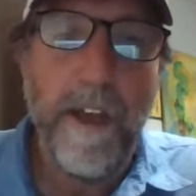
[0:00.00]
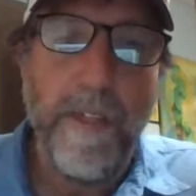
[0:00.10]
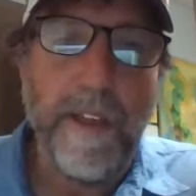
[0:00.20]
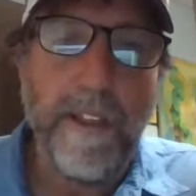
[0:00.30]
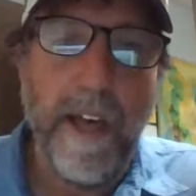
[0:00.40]
I
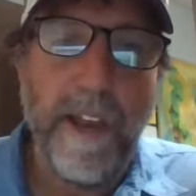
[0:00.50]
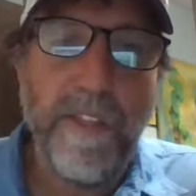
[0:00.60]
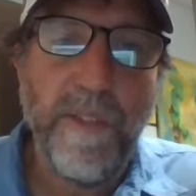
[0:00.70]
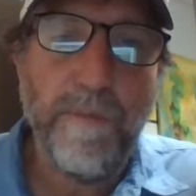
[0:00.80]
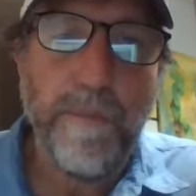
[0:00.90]
think a lot
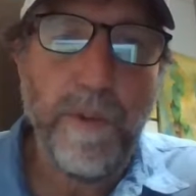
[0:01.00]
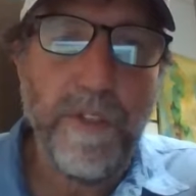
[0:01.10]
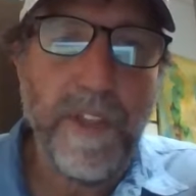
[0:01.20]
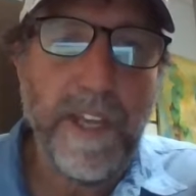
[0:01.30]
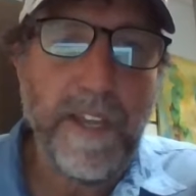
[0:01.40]
of people
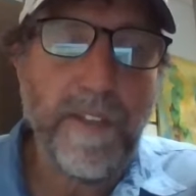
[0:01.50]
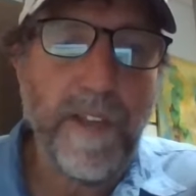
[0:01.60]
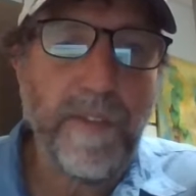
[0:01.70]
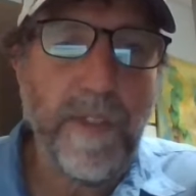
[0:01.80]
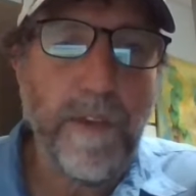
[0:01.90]
think
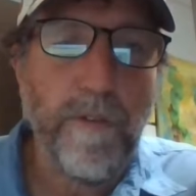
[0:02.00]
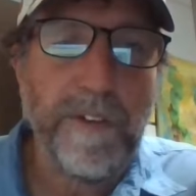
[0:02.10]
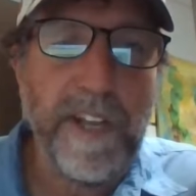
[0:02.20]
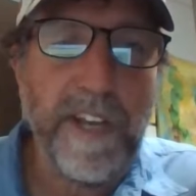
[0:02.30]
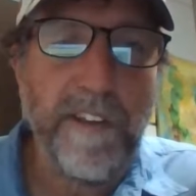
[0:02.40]
that they were
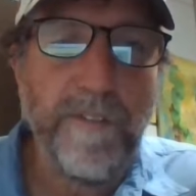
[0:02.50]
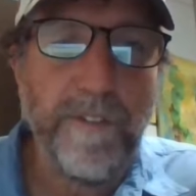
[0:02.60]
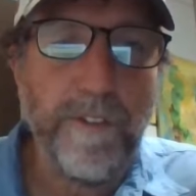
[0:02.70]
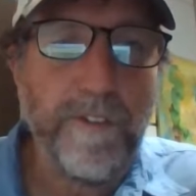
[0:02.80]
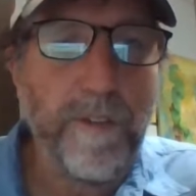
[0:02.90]
native
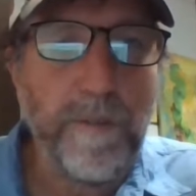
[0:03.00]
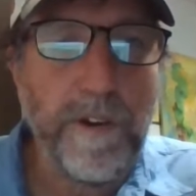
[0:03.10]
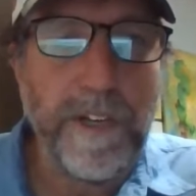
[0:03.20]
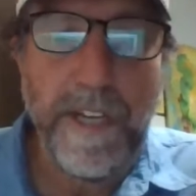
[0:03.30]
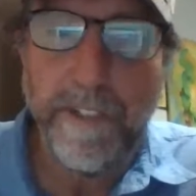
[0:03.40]
to
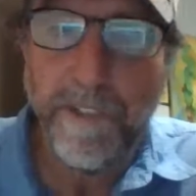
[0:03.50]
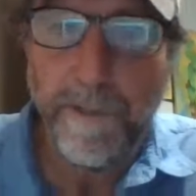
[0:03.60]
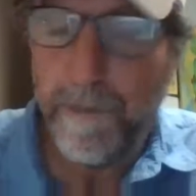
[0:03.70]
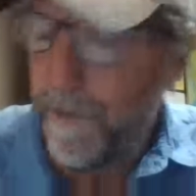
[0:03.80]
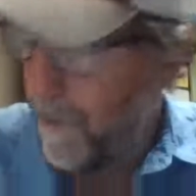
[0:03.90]
somewhere in
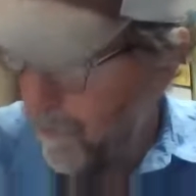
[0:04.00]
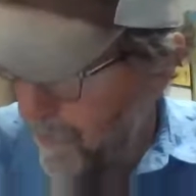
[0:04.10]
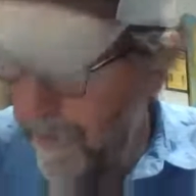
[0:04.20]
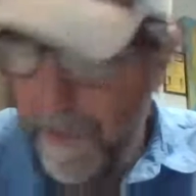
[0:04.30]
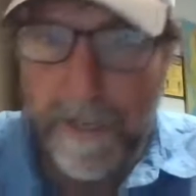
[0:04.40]
Asia, but they're
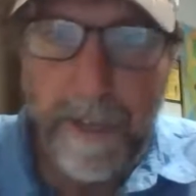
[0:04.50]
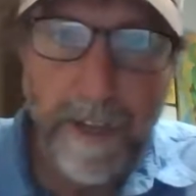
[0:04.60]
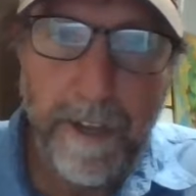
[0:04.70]
really